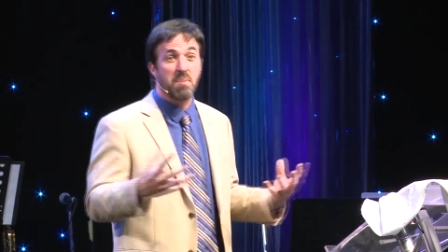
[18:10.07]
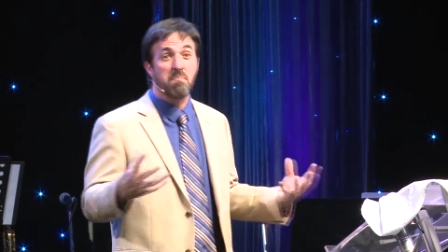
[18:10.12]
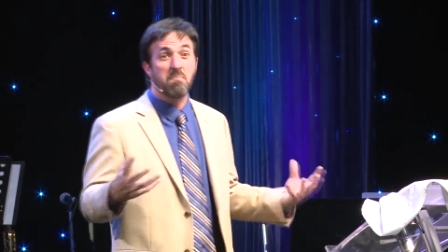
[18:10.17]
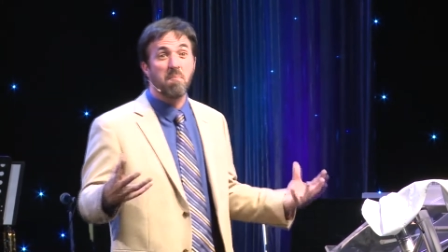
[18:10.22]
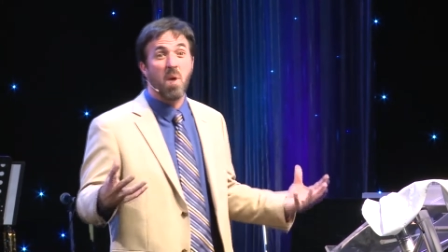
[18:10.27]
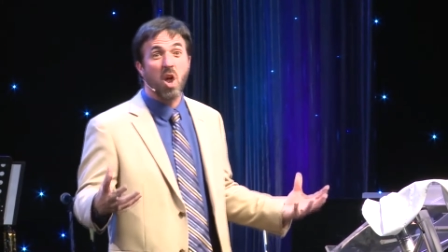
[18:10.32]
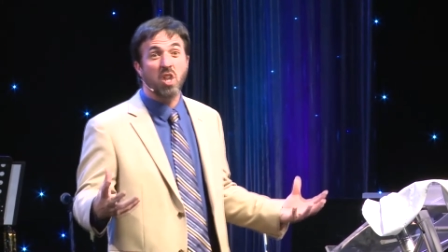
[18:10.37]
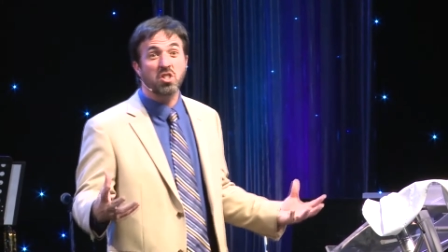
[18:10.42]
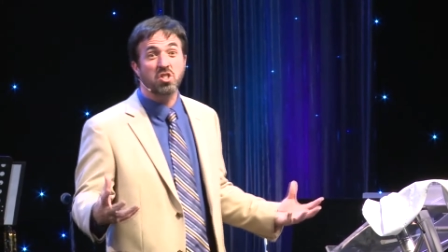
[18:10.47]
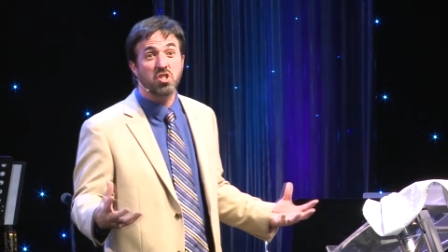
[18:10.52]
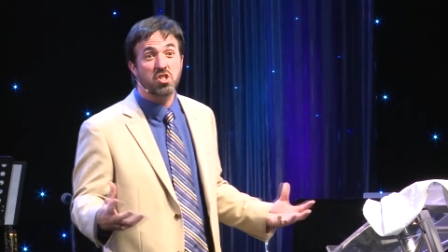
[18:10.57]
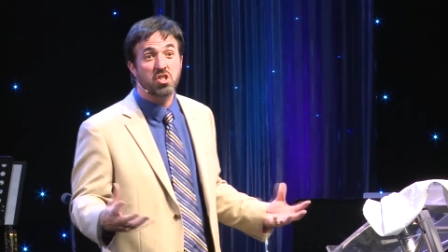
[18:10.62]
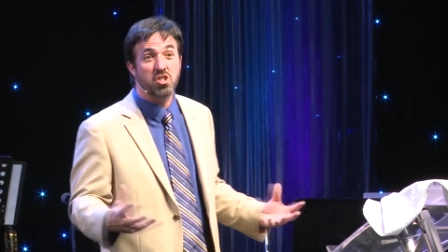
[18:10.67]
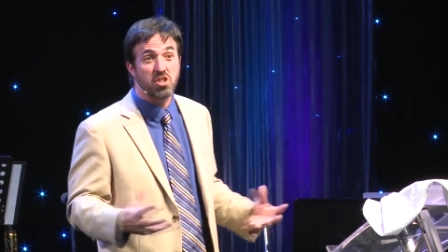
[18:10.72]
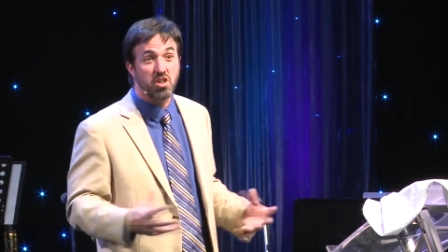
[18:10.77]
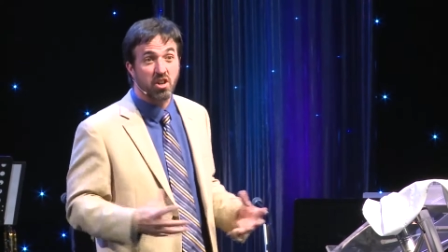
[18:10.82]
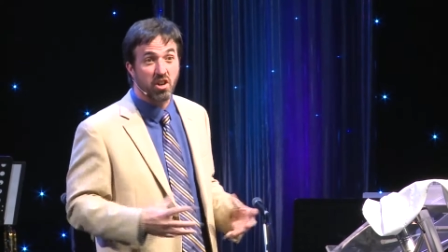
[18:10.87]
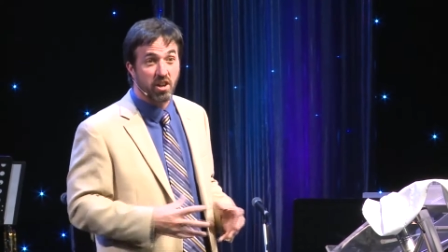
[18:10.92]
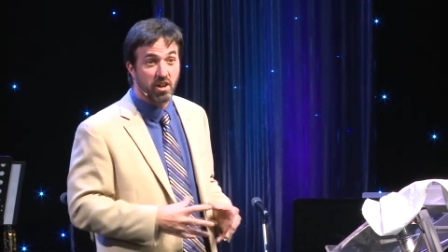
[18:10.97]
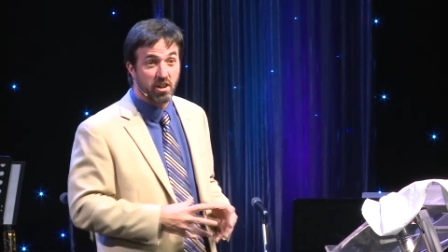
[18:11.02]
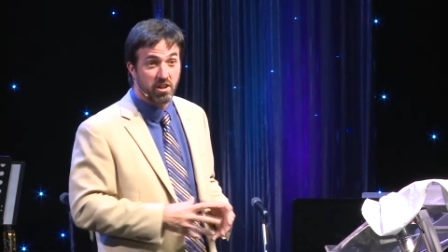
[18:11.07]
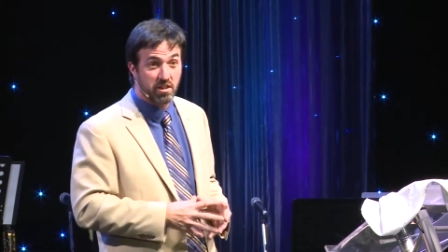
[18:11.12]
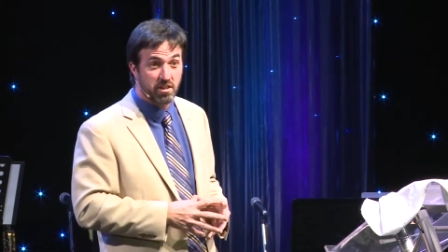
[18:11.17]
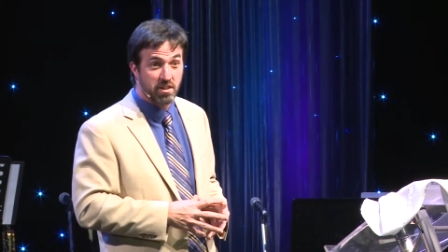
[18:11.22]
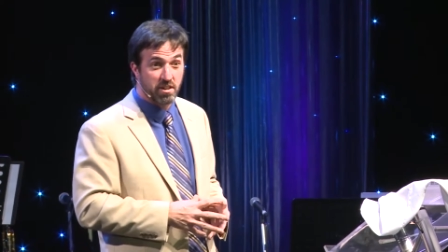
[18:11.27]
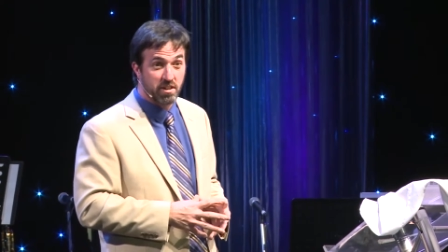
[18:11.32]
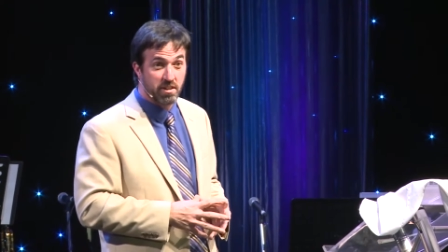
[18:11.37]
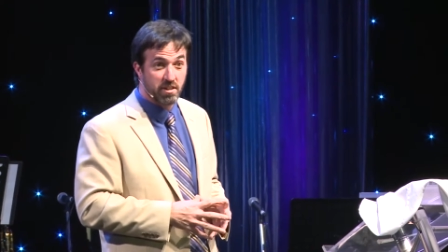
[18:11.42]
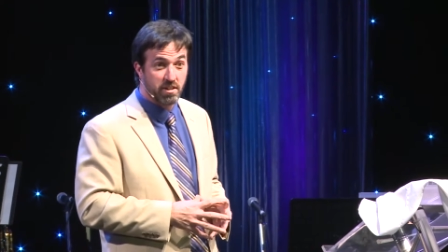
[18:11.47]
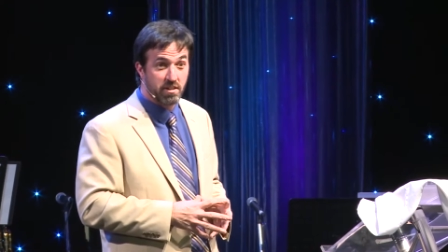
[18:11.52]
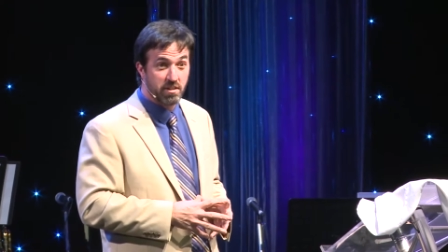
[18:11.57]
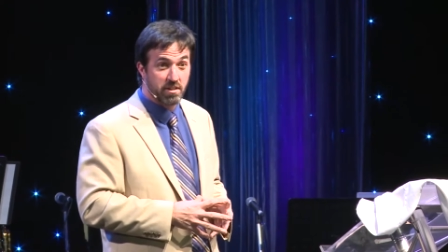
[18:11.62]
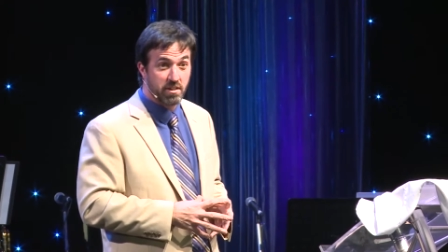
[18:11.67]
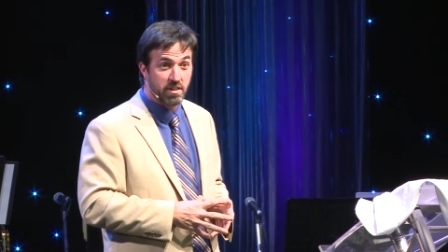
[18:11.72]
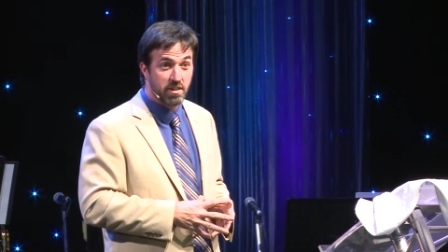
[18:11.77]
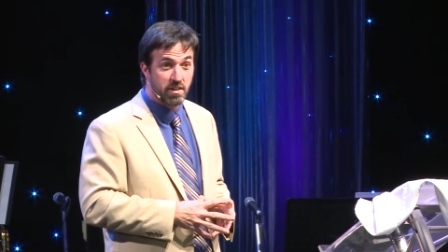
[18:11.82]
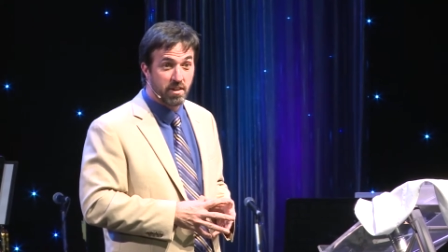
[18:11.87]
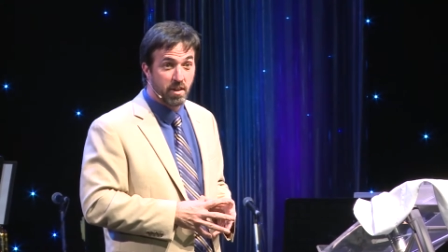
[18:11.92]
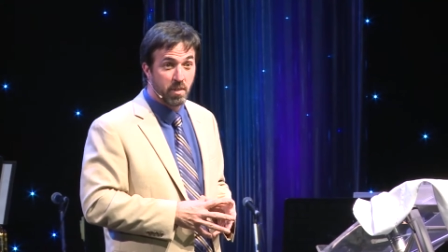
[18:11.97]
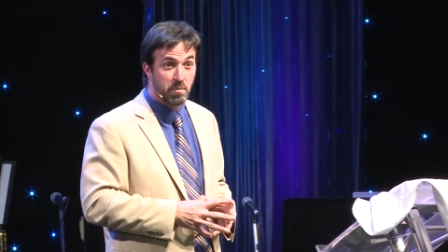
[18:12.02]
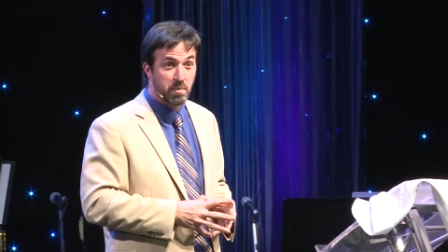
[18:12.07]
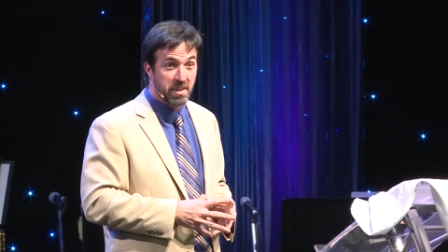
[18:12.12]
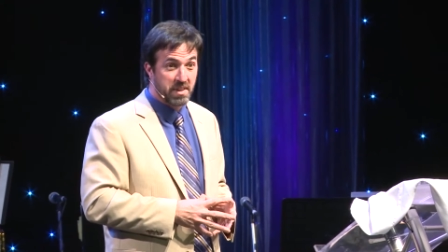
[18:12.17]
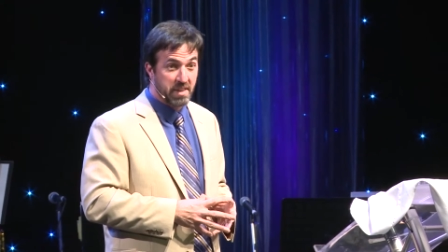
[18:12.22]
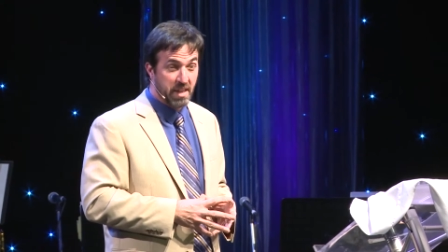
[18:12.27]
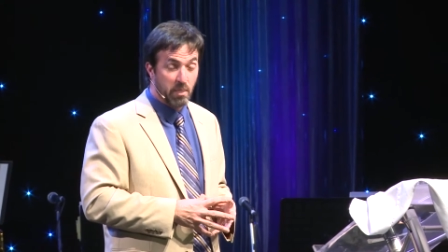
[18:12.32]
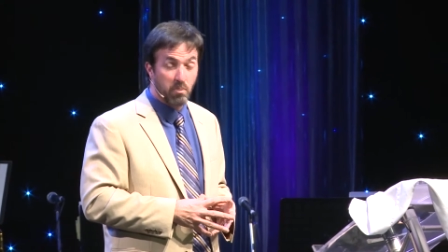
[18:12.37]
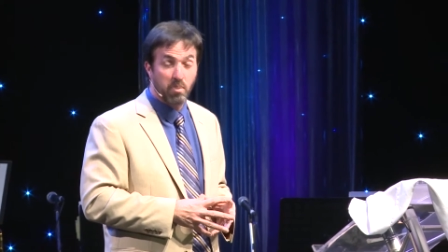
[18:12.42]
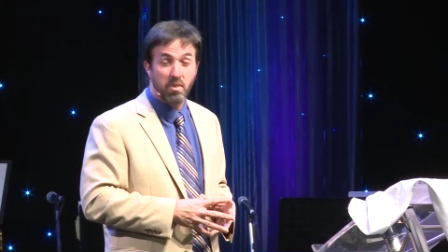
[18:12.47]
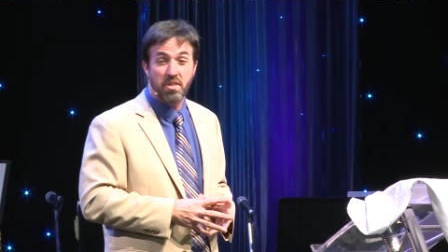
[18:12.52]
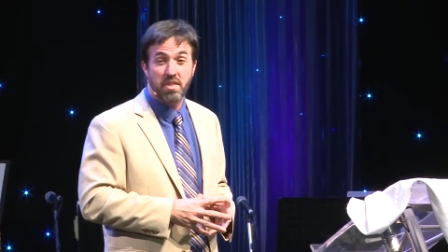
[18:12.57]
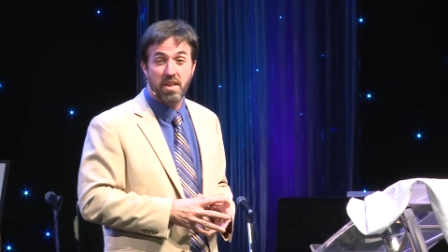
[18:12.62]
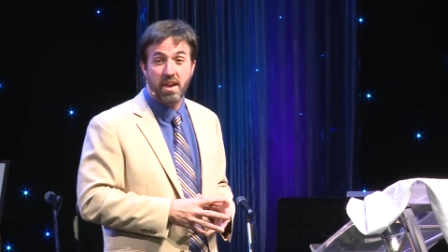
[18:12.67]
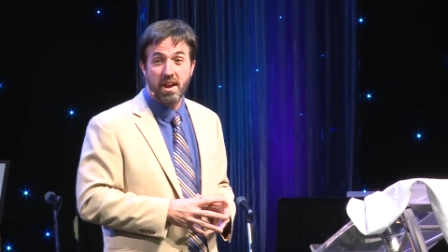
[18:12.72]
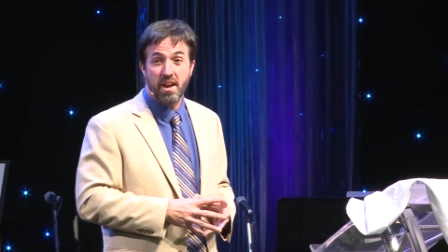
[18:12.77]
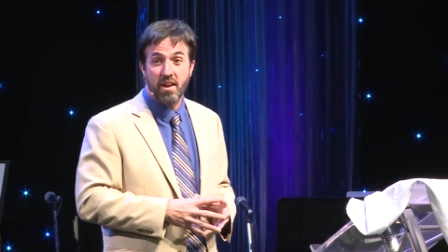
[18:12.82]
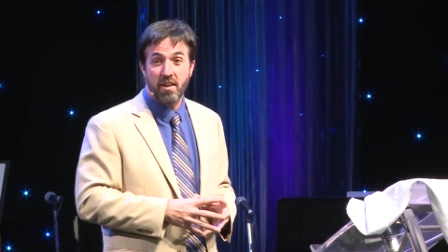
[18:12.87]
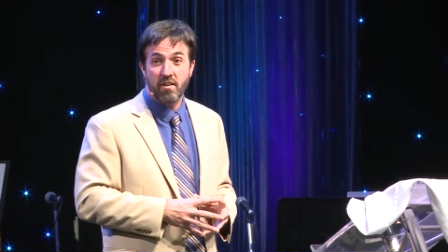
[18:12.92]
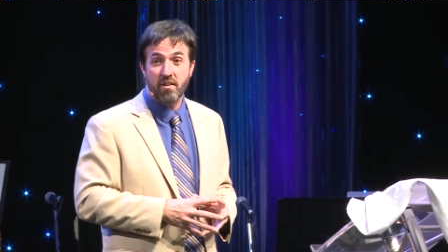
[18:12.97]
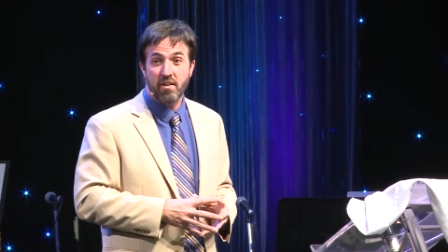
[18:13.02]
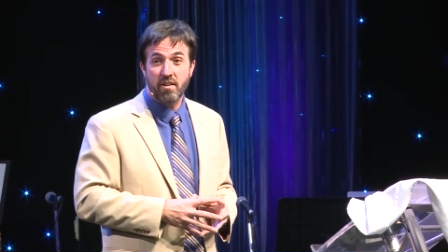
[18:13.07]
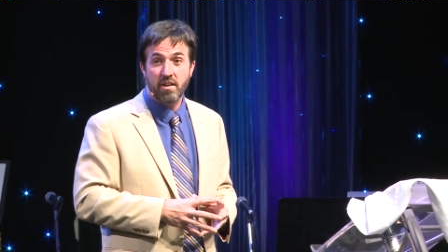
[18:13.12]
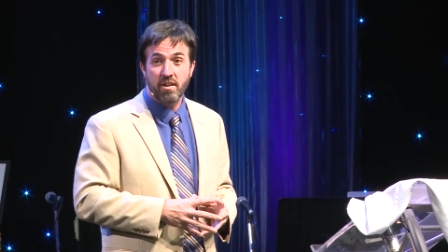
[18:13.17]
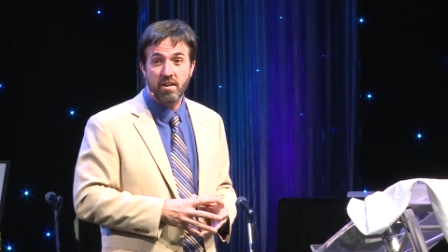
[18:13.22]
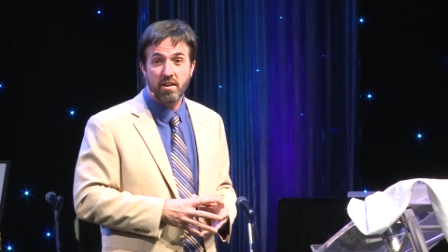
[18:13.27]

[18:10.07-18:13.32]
monster, but they were there.